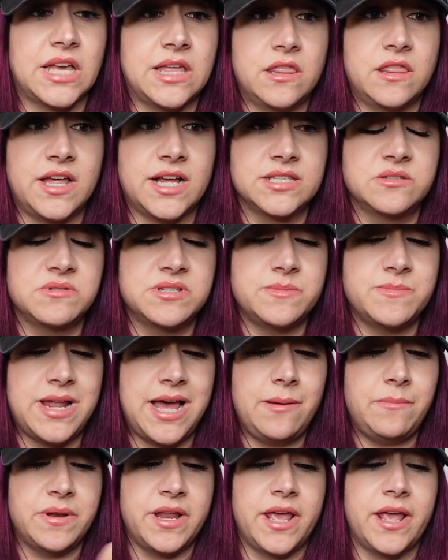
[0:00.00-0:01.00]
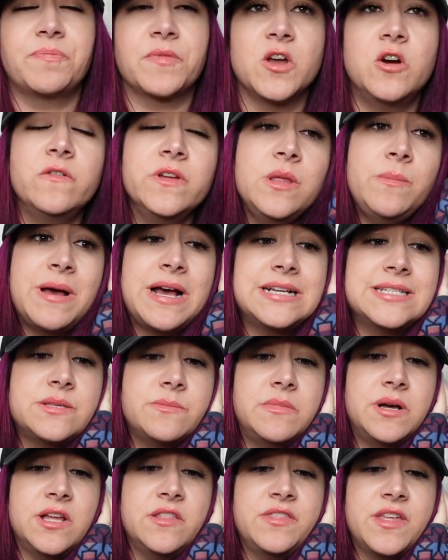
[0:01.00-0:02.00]
that's what's been happening. Over the past
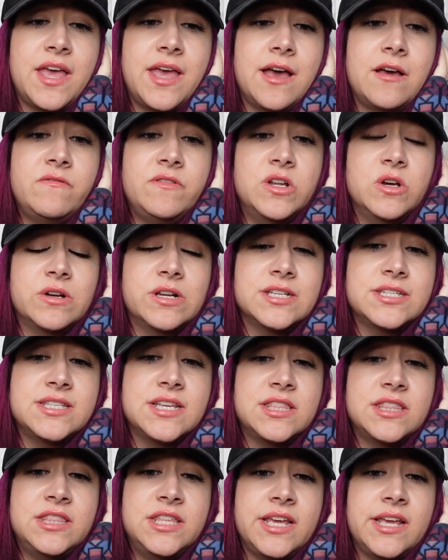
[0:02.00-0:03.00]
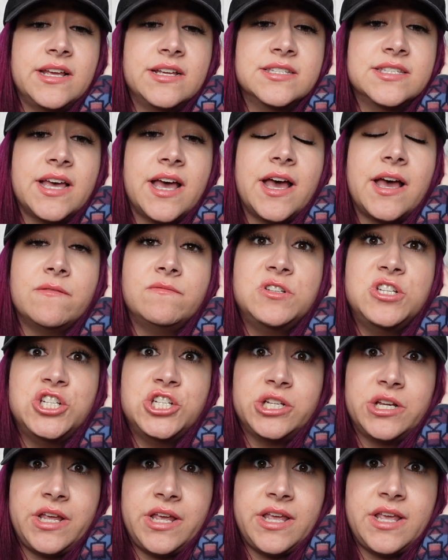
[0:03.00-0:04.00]
month, I have noticed that things have
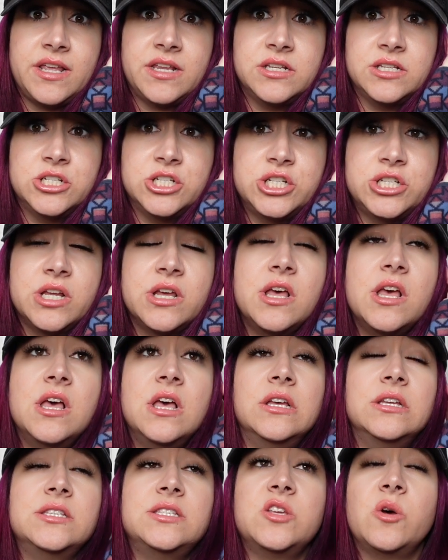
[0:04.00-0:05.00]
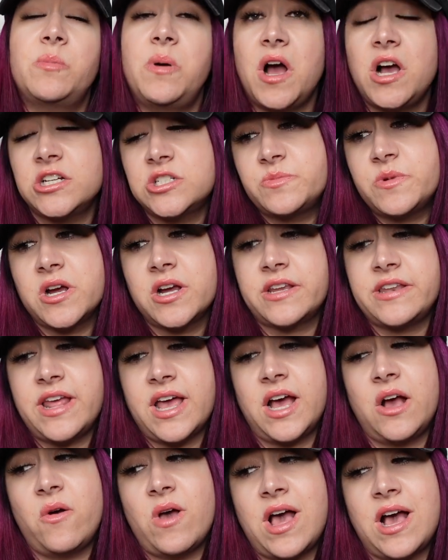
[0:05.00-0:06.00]
changed. So Poshmark
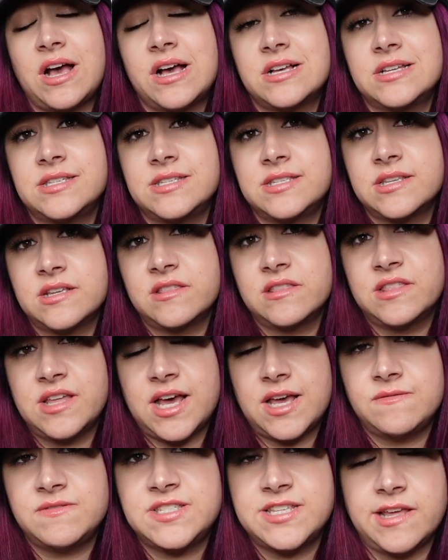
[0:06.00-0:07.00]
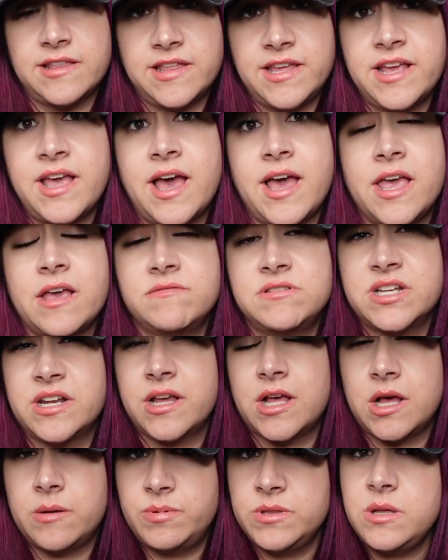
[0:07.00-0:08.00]
now has live selling. I have done
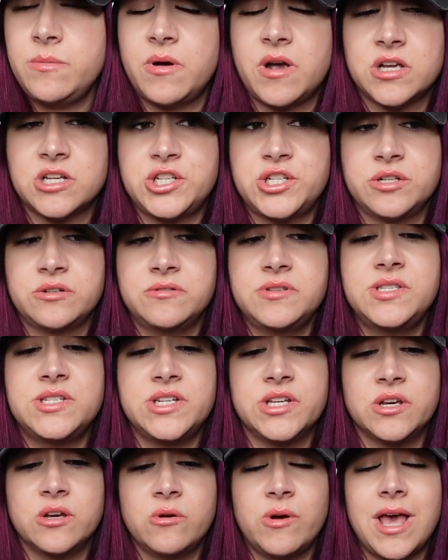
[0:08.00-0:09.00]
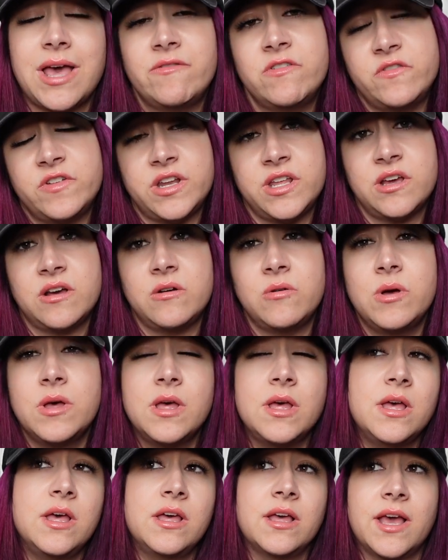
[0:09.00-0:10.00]
a couple of Posh shows too. I have a video
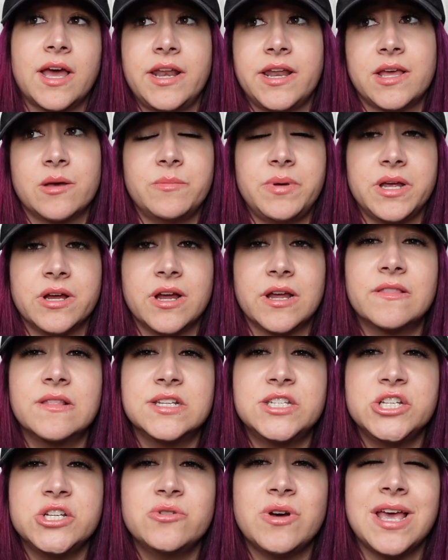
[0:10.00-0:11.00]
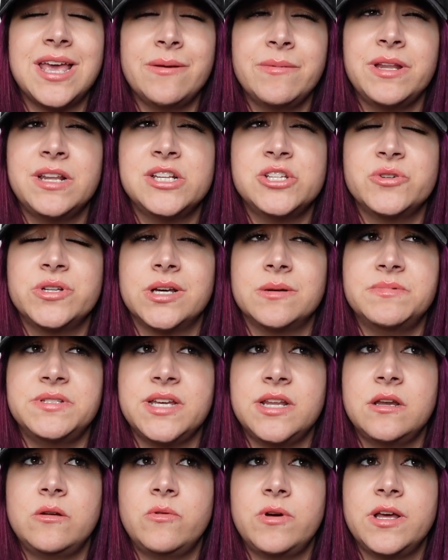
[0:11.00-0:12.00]
kind of comparing the two. I am going to do an
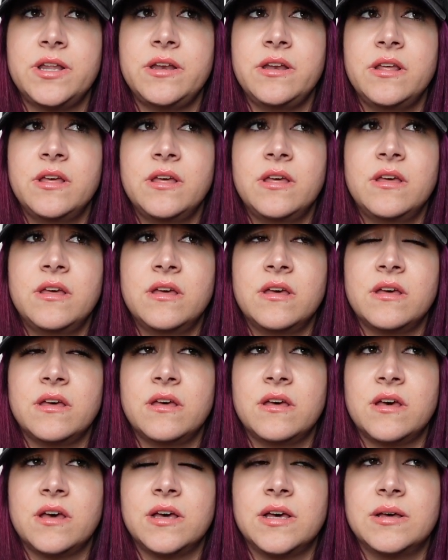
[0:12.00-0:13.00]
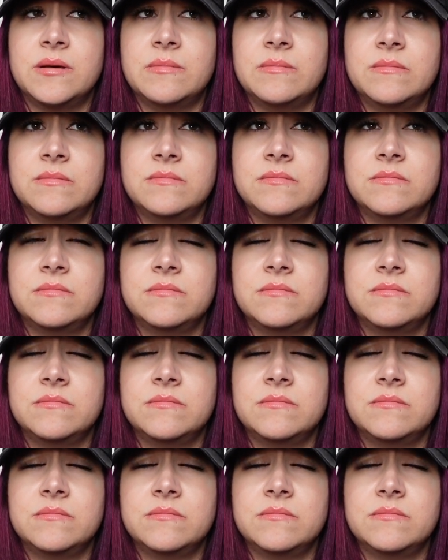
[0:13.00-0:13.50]
updated one um,